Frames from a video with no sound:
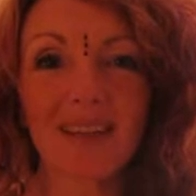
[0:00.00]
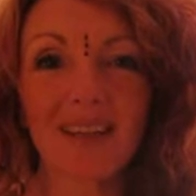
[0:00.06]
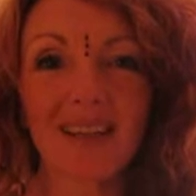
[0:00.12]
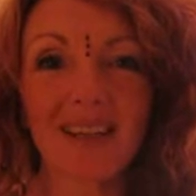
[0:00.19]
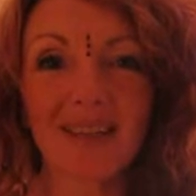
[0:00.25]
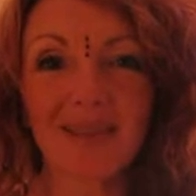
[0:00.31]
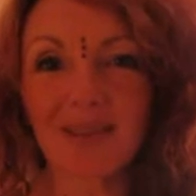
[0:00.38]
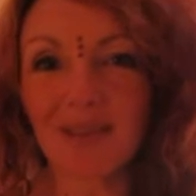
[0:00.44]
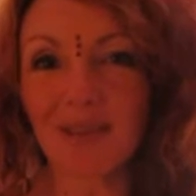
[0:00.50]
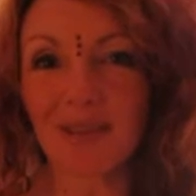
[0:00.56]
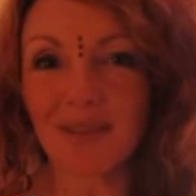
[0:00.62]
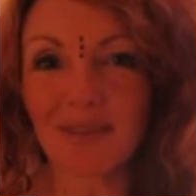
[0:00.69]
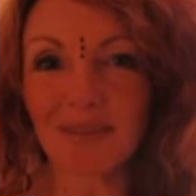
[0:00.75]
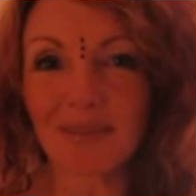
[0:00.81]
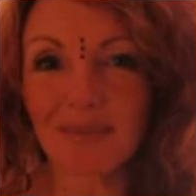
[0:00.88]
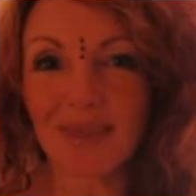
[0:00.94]
and I was
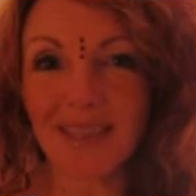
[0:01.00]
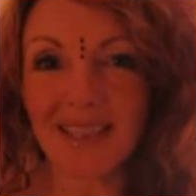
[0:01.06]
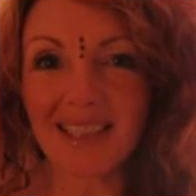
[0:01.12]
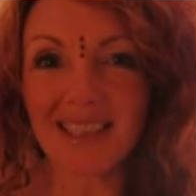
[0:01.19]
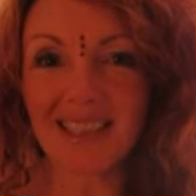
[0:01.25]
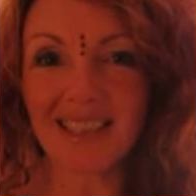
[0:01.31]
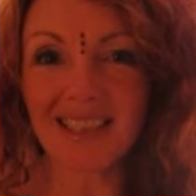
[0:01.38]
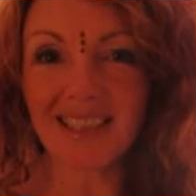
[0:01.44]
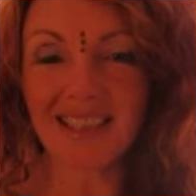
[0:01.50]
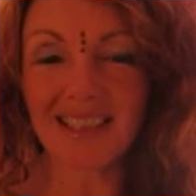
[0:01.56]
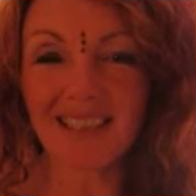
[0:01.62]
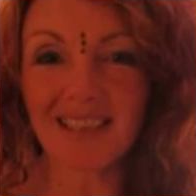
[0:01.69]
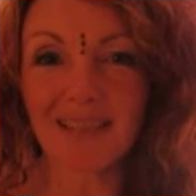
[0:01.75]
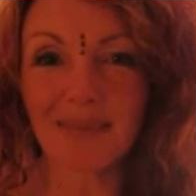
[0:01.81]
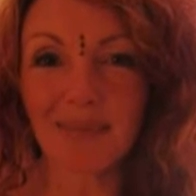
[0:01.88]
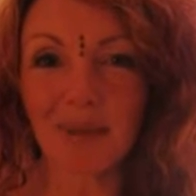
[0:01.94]

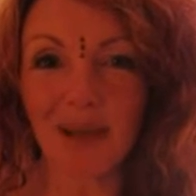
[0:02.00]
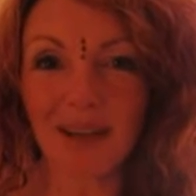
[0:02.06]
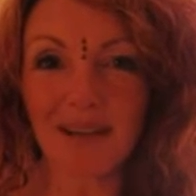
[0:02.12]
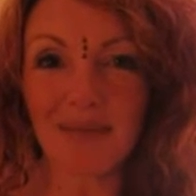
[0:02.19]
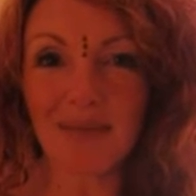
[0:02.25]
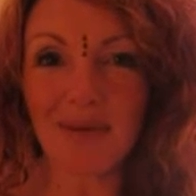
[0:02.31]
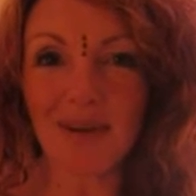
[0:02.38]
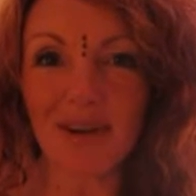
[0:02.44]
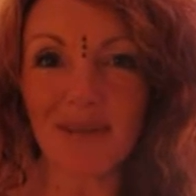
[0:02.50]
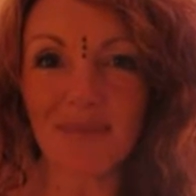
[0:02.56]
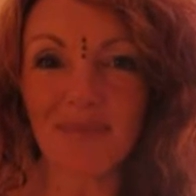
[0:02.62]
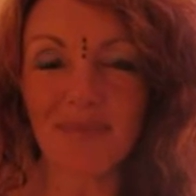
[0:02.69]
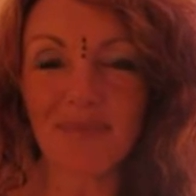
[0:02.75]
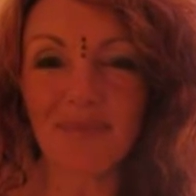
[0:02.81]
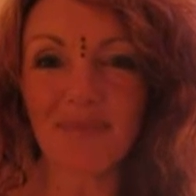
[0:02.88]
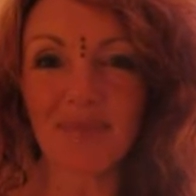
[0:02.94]
contemplating part one,
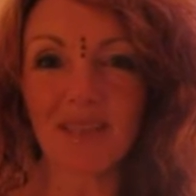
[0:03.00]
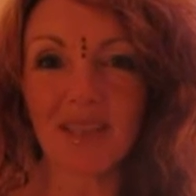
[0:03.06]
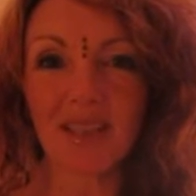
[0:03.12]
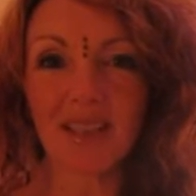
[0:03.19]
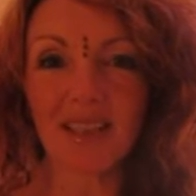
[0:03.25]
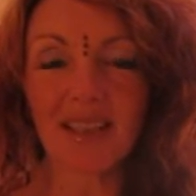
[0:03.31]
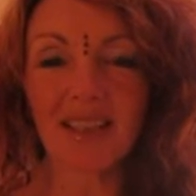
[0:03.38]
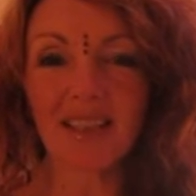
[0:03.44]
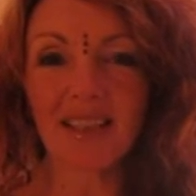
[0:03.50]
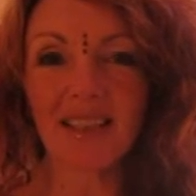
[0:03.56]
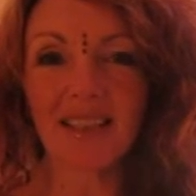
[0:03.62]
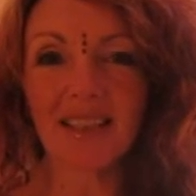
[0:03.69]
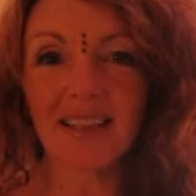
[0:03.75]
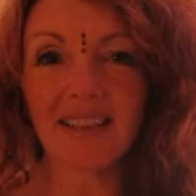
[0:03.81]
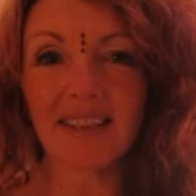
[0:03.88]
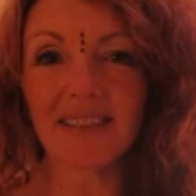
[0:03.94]

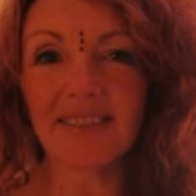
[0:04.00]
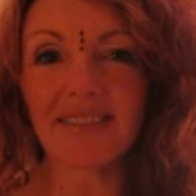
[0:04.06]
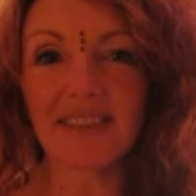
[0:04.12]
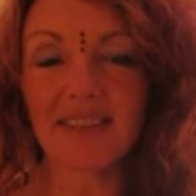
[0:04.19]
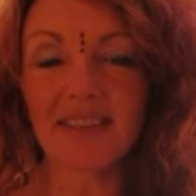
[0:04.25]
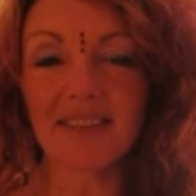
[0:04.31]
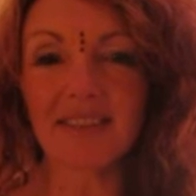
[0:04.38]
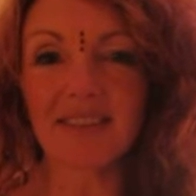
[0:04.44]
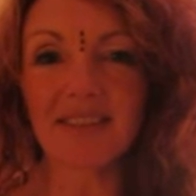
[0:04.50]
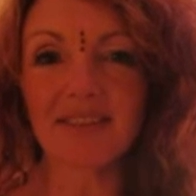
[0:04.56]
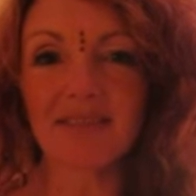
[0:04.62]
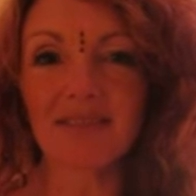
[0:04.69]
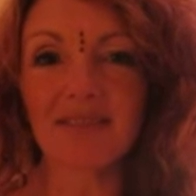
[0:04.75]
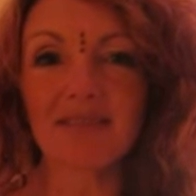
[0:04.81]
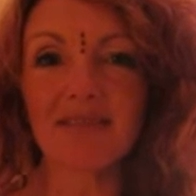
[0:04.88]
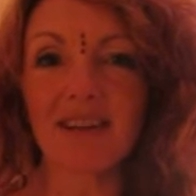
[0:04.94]
and I felt,
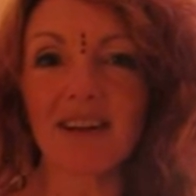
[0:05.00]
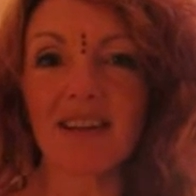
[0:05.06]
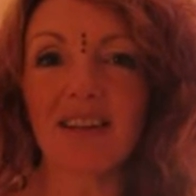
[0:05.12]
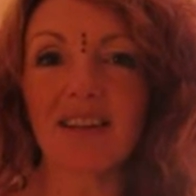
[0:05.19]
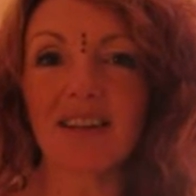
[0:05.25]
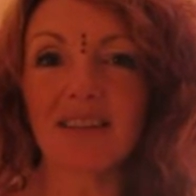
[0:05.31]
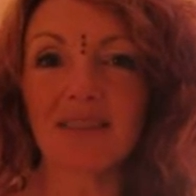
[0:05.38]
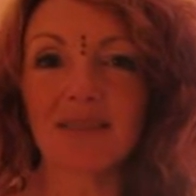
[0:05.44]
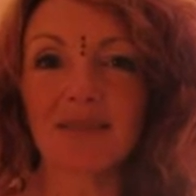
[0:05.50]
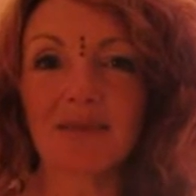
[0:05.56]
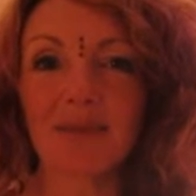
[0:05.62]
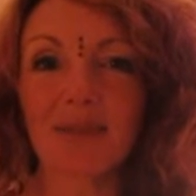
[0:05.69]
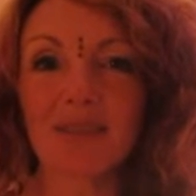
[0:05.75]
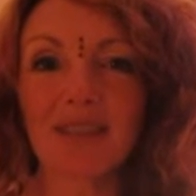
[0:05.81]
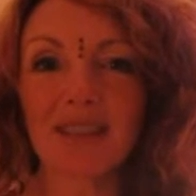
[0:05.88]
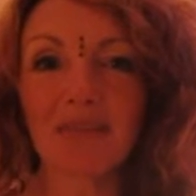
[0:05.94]
or rather
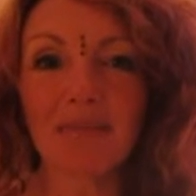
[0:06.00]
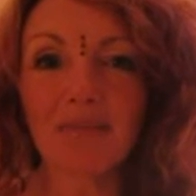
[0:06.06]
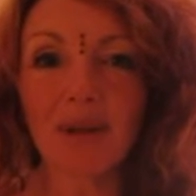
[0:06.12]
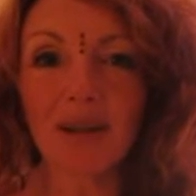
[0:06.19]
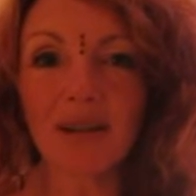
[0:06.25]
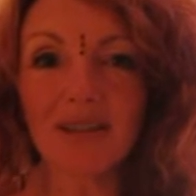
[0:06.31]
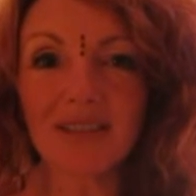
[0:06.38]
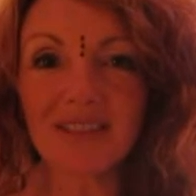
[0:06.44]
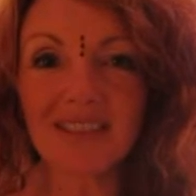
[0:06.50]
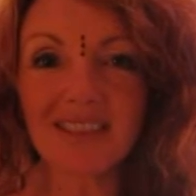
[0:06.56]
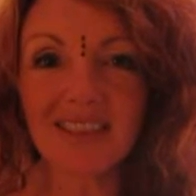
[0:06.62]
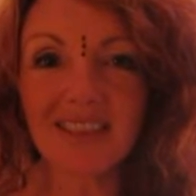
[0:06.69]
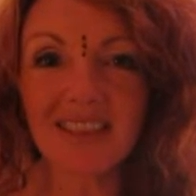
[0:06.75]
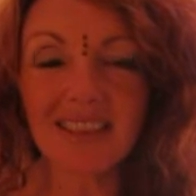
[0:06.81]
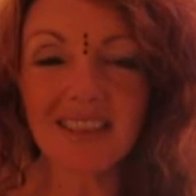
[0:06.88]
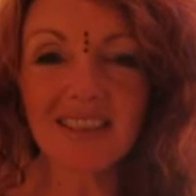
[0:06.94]
was
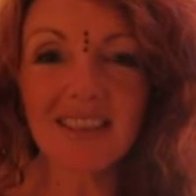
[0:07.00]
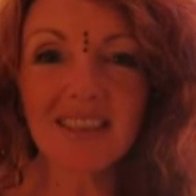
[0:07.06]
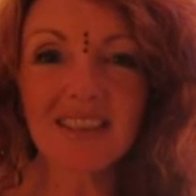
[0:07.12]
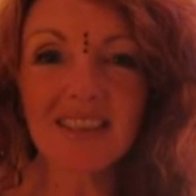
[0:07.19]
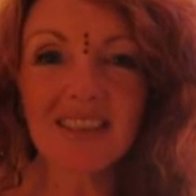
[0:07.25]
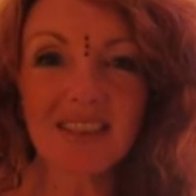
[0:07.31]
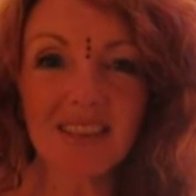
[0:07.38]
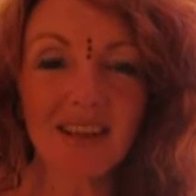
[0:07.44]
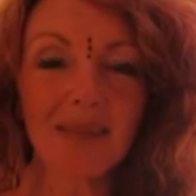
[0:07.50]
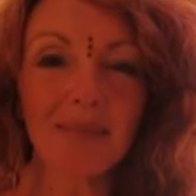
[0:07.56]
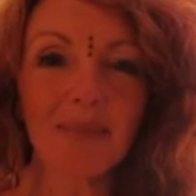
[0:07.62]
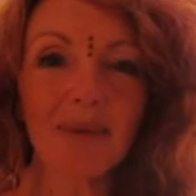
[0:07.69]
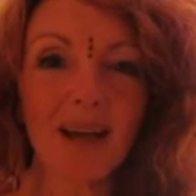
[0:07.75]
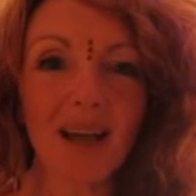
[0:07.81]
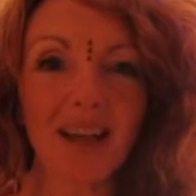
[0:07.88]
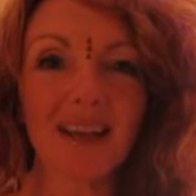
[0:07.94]
impulsed, to come
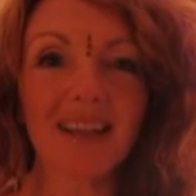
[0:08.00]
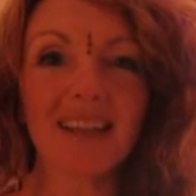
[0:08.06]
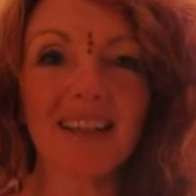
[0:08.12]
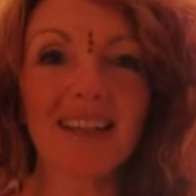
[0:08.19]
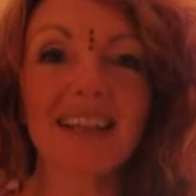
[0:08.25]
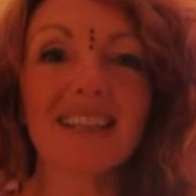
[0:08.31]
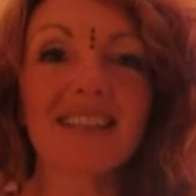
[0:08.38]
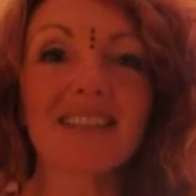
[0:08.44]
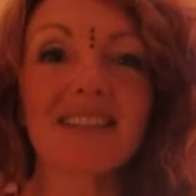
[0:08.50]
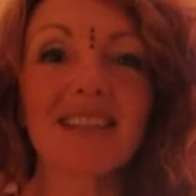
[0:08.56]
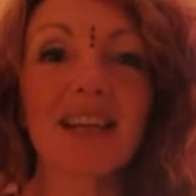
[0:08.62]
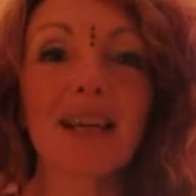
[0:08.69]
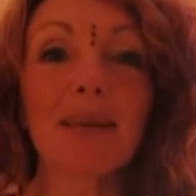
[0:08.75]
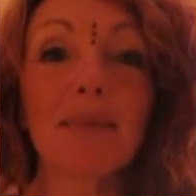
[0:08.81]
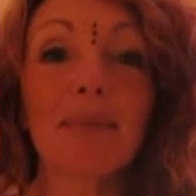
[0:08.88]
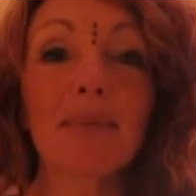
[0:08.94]
back and
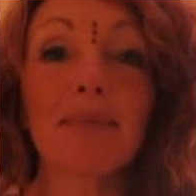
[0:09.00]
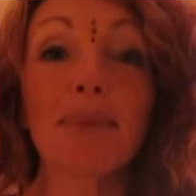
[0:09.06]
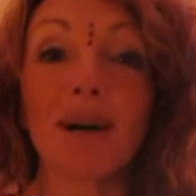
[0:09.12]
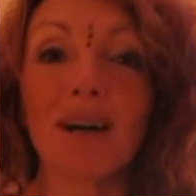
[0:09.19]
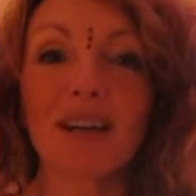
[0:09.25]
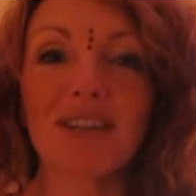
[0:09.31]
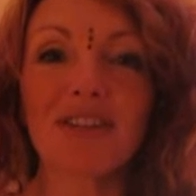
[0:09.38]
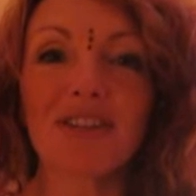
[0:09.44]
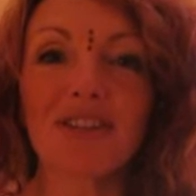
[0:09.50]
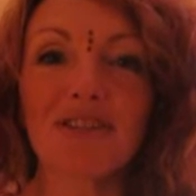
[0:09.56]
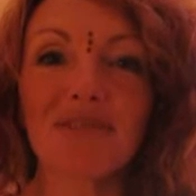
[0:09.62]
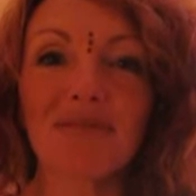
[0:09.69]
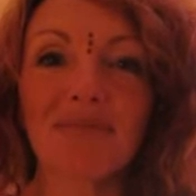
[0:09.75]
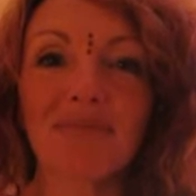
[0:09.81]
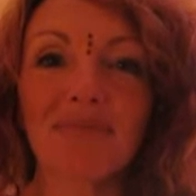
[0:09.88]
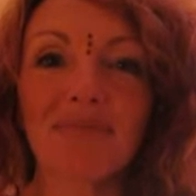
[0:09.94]
create part two.